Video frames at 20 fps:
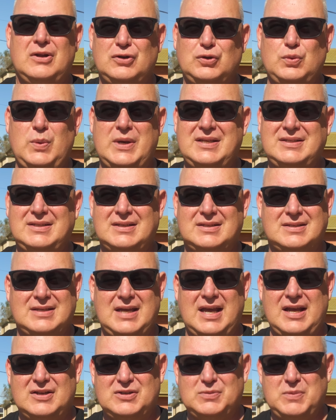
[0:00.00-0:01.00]

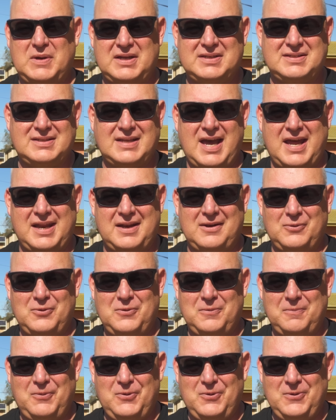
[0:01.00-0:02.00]
2016 is when I started
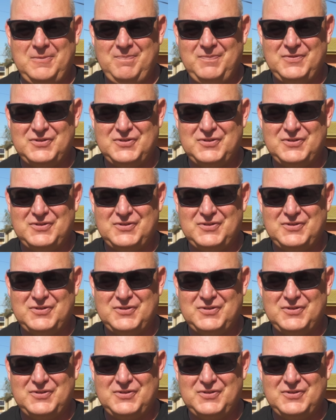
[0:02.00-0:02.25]
Lawnporn.